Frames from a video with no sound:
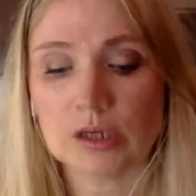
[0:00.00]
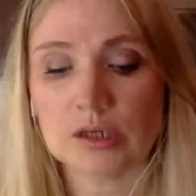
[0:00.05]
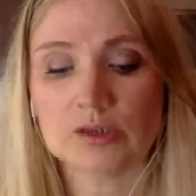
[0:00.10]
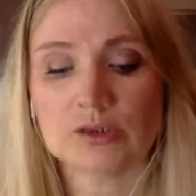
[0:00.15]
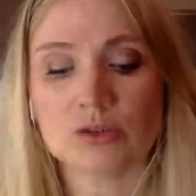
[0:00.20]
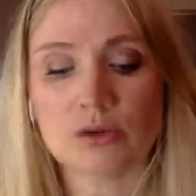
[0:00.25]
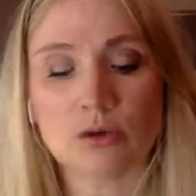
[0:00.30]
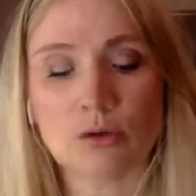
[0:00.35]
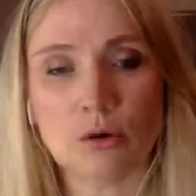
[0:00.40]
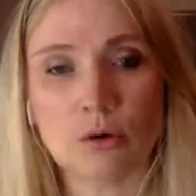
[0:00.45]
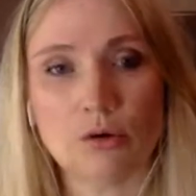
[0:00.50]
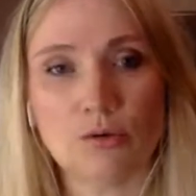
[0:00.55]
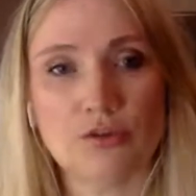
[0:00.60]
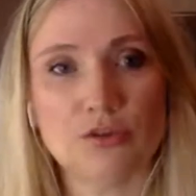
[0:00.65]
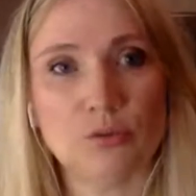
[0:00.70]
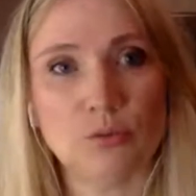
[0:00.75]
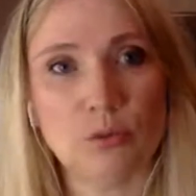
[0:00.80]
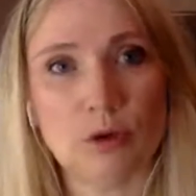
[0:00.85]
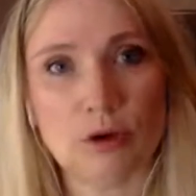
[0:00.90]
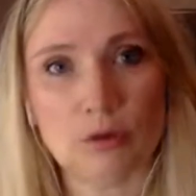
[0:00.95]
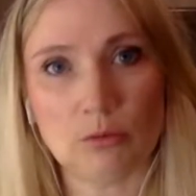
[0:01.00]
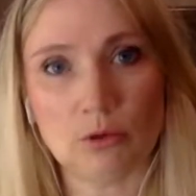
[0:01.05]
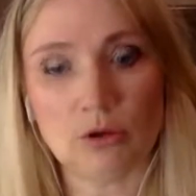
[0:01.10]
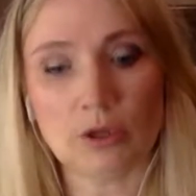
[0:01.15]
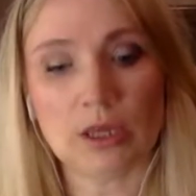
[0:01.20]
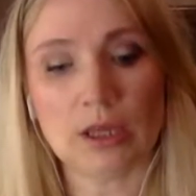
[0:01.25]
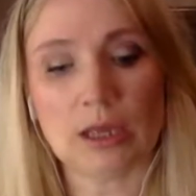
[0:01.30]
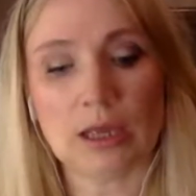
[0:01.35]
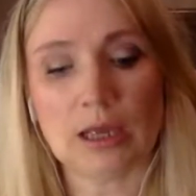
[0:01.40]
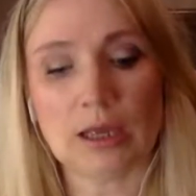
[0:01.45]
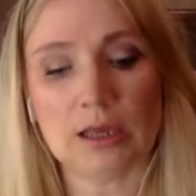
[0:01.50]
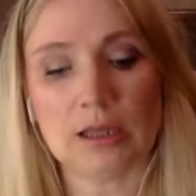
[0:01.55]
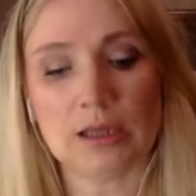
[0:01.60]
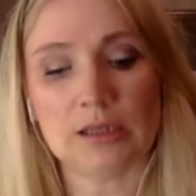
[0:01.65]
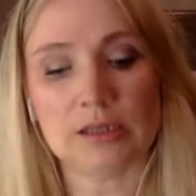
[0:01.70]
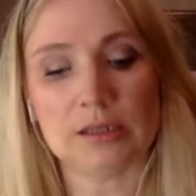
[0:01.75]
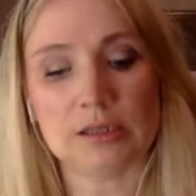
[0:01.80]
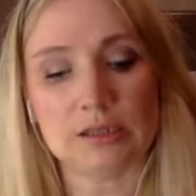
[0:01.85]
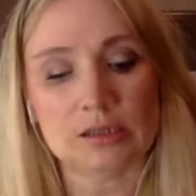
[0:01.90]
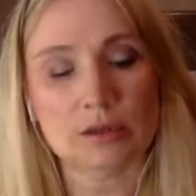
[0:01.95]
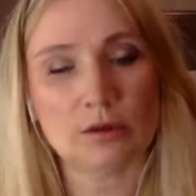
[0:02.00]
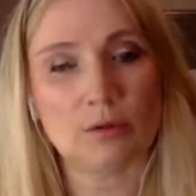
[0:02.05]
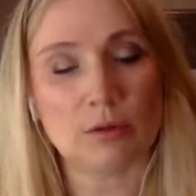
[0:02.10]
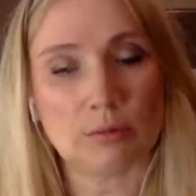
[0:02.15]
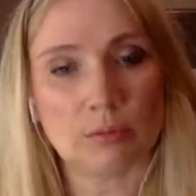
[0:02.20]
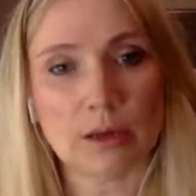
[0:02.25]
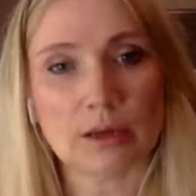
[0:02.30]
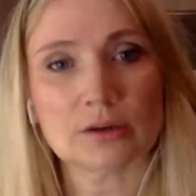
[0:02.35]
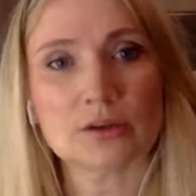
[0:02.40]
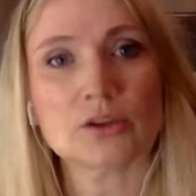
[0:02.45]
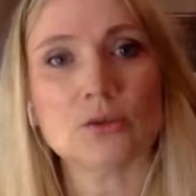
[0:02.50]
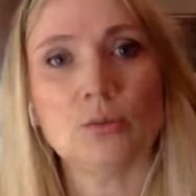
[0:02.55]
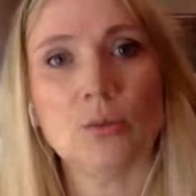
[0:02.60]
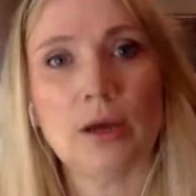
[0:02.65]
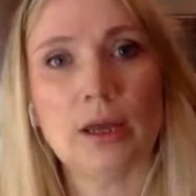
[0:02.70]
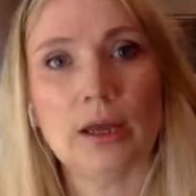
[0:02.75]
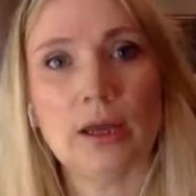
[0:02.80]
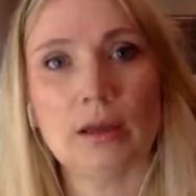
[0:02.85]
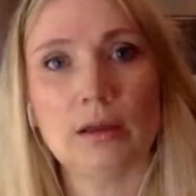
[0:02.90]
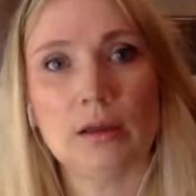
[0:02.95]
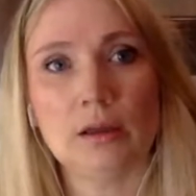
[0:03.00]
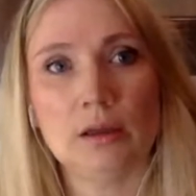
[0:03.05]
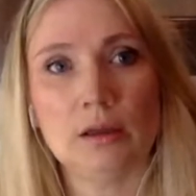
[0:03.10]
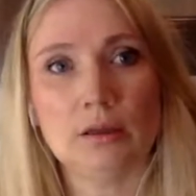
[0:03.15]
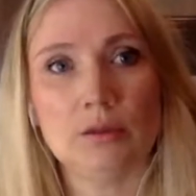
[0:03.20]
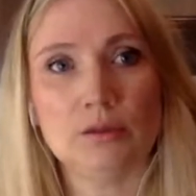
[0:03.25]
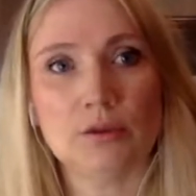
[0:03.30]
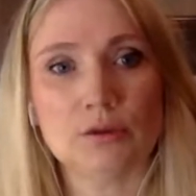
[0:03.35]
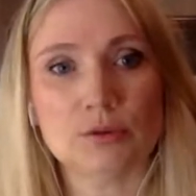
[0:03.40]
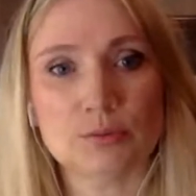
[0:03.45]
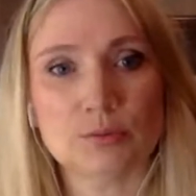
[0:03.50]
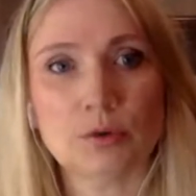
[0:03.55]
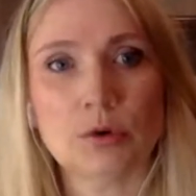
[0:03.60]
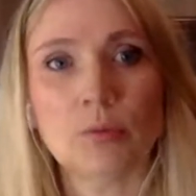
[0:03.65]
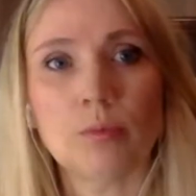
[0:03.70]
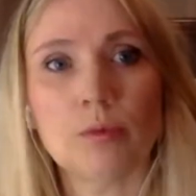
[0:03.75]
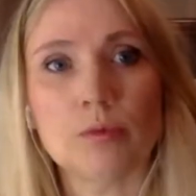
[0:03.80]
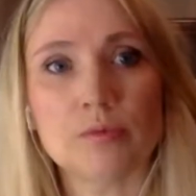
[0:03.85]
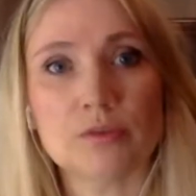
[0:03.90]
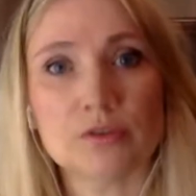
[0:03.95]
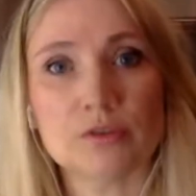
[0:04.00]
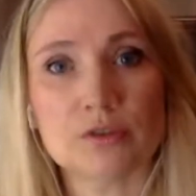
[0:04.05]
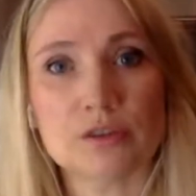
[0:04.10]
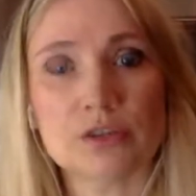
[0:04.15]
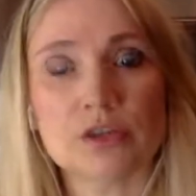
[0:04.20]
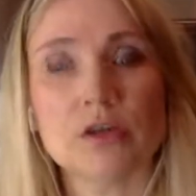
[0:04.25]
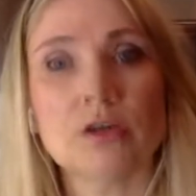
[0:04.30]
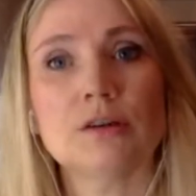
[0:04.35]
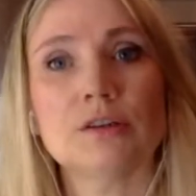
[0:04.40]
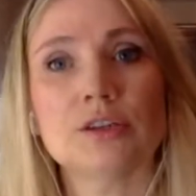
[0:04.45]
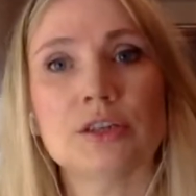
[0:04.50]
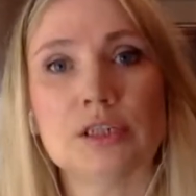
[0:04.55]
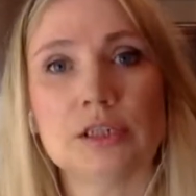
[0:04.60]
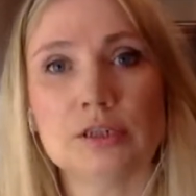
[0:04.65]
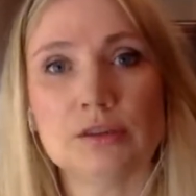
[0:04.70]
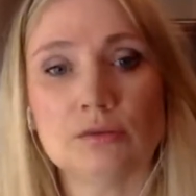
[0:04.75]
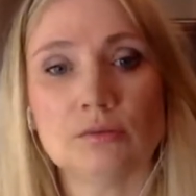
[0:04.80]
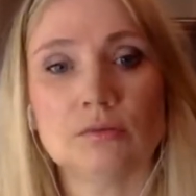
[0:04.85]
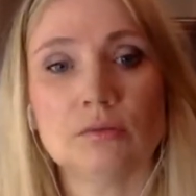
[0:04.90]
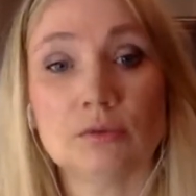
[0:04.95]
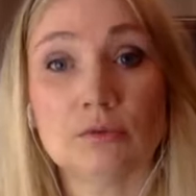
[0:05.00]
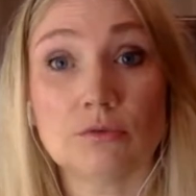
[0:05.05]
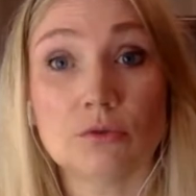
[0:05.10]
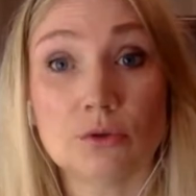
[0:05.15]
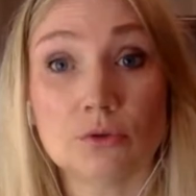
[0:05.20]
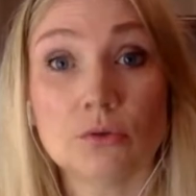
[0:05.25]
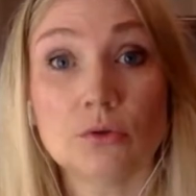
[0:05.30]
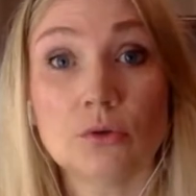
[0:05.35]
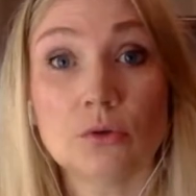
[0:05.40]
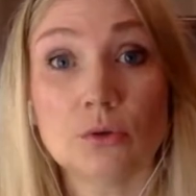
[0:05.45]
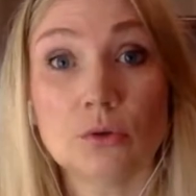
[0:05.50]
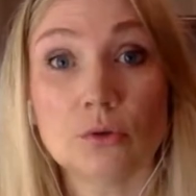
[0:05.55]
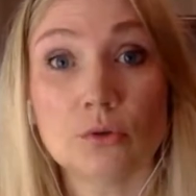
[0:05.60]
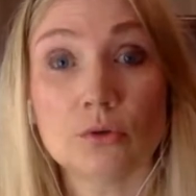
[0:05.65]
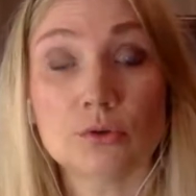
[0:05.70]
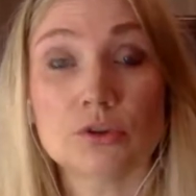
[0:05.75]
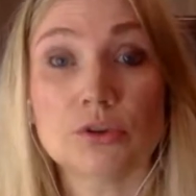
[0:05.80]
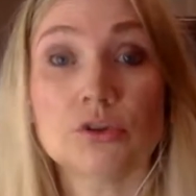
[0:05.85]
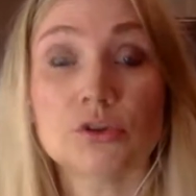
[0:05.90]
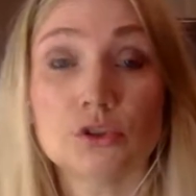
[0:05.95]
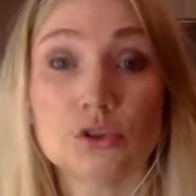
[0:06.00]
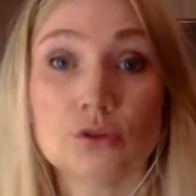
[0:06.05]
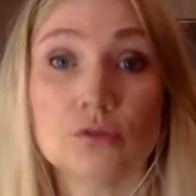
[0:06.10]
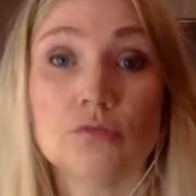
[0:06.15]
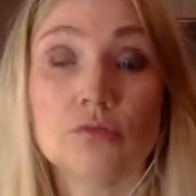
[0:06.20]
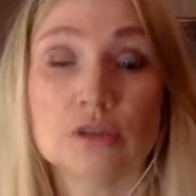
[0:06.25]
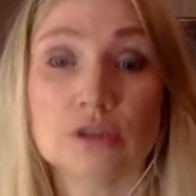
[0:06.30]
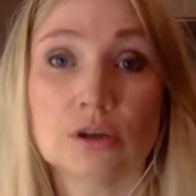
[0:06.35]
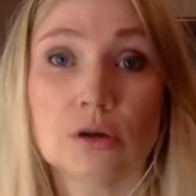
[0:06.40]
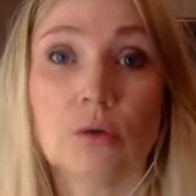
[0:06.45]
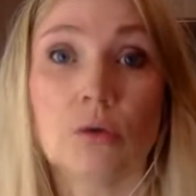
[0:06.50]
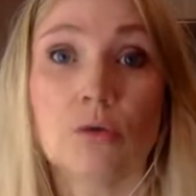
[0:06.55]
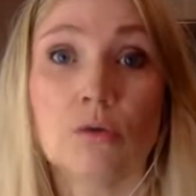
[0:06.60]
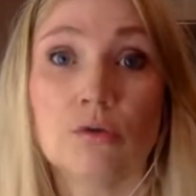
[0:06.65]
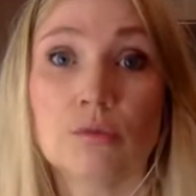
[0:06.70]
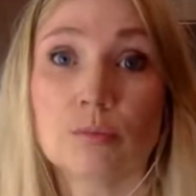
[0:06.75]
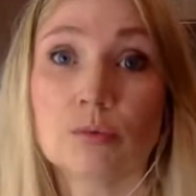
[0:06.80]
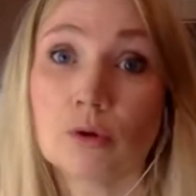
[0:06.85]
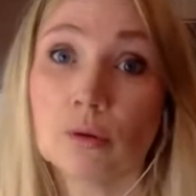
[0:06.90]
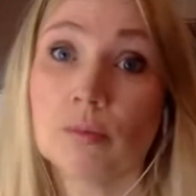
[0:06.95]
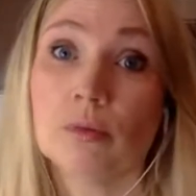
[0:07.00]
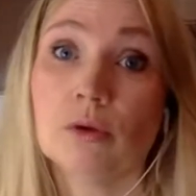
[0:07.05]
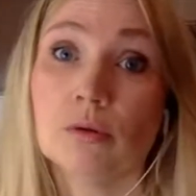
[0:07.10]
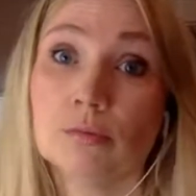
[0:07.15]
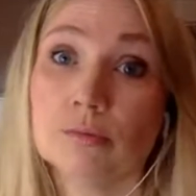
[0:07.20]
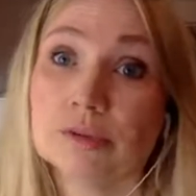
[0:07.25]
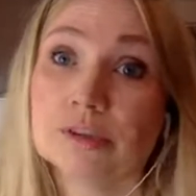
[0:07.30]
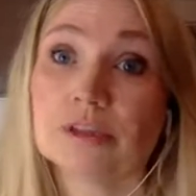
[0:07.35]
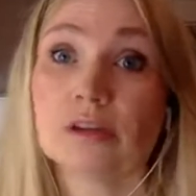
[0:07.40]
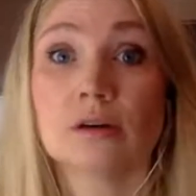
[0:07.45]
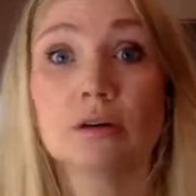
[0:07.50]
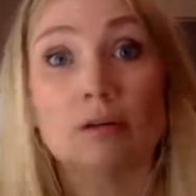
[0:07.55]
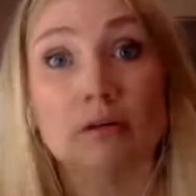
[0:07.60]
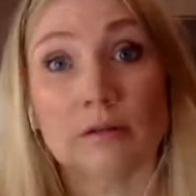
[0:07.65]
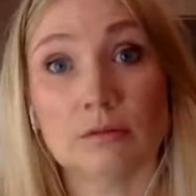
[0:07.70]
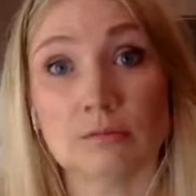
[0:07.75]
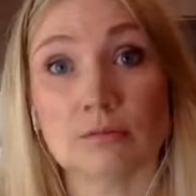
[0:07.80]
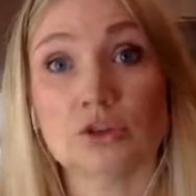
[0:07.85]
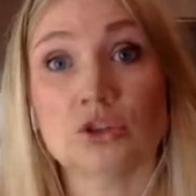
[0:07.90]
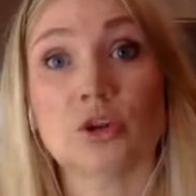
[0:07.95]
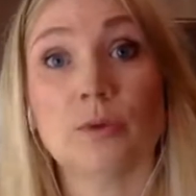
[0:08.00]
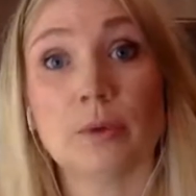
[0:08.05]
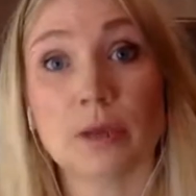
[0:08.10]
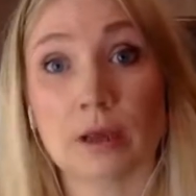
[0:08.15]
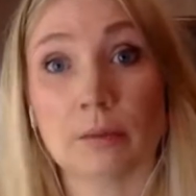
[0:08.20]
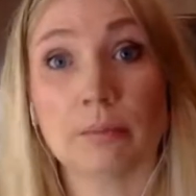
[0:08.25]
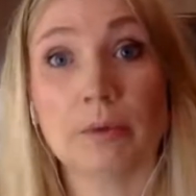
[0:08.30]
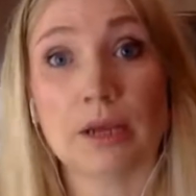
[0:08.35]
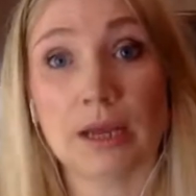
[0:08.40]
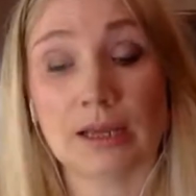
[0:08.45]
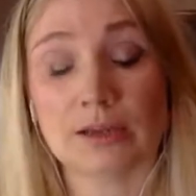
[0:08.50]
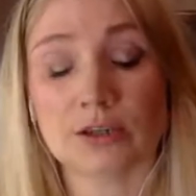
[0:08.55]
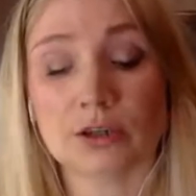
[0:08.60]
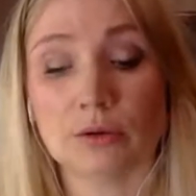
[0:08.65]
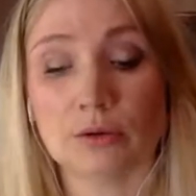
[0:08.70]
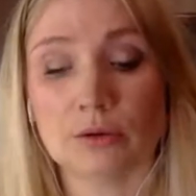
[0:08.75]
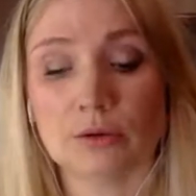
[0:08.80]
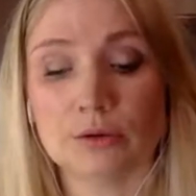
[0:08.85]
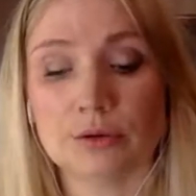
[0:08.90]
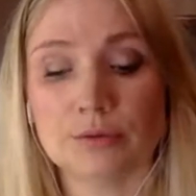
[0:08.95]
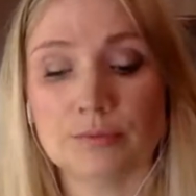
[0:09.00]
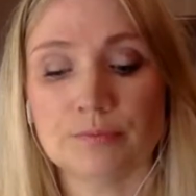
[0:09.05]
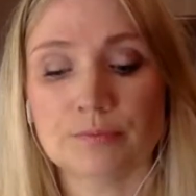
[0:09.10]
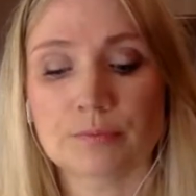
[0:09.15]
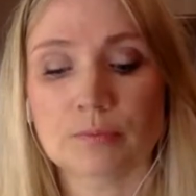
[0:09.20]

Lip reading: So often where I'm looking at is going back to where those problems have started, the root cause, to resolve problems that are showing up in adulthood.